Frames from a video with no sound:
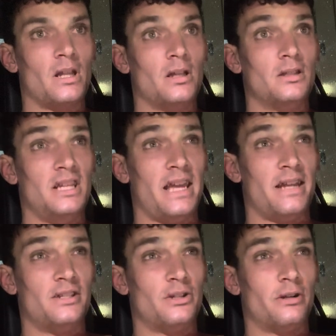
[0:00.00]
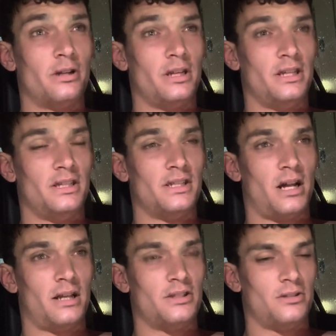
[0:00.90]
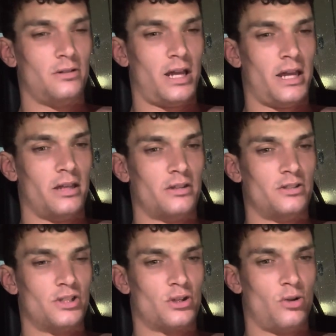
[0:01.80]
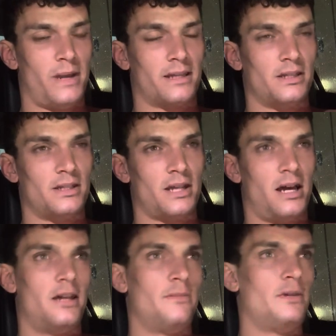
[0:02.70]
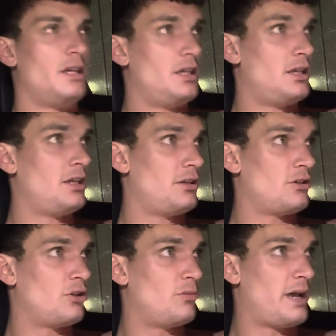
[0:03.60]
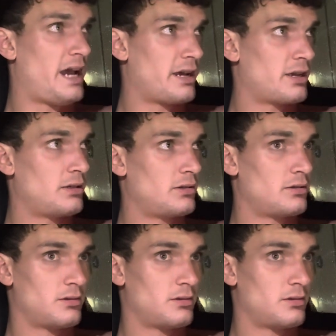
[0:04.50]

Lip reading: the answer is not to like just go back in time and go back,